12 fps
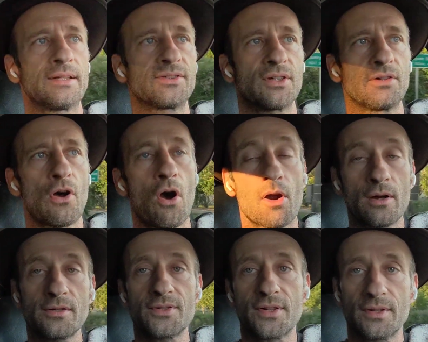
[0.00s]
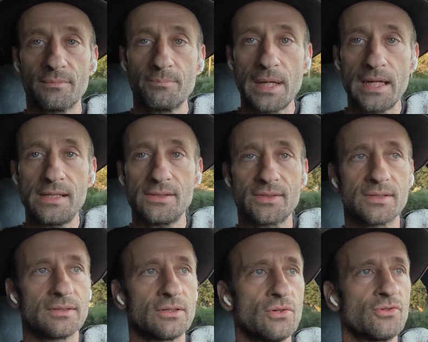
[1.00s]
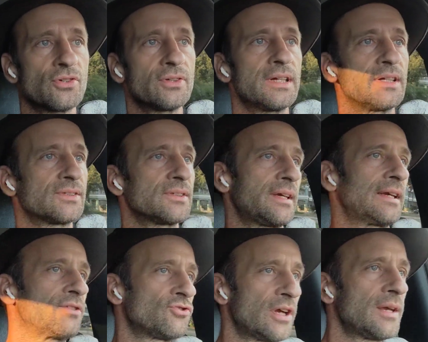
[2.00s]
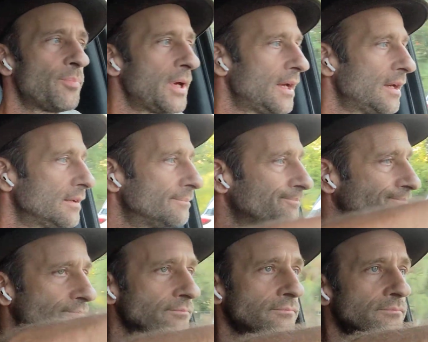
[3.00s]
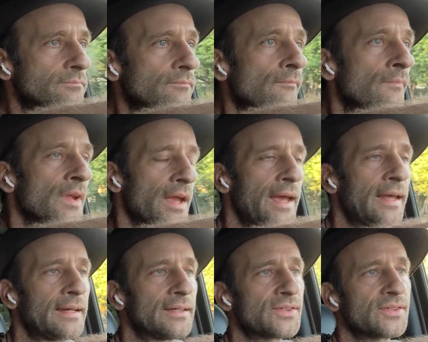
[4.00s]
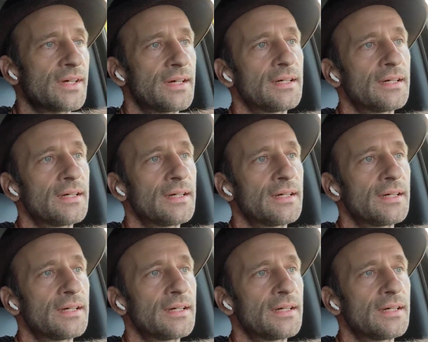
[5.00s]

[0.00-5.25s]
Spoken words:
it's an art piece. Usually it's like a JPEG, and it's